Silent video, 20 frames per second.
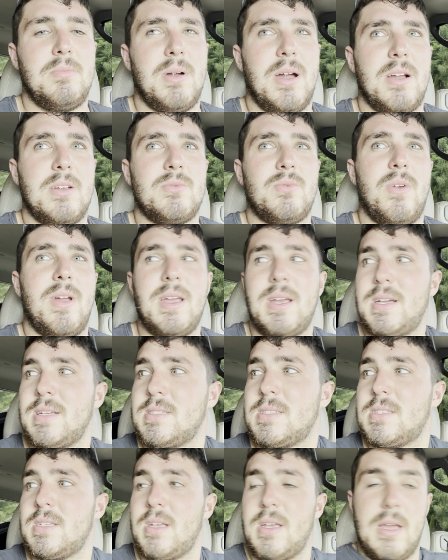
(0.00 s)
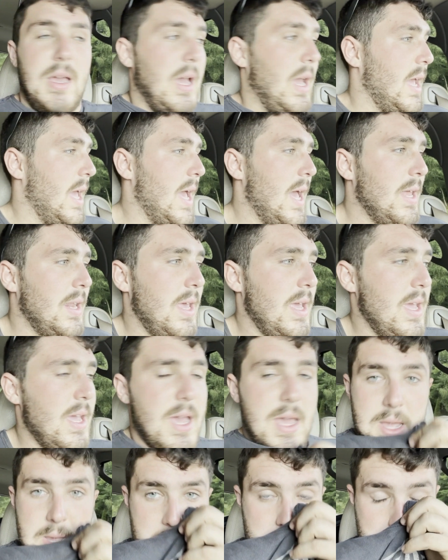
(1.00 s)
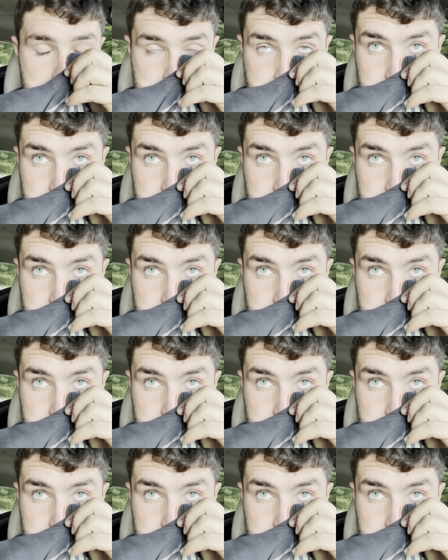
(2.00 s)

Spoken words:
box right, because I had the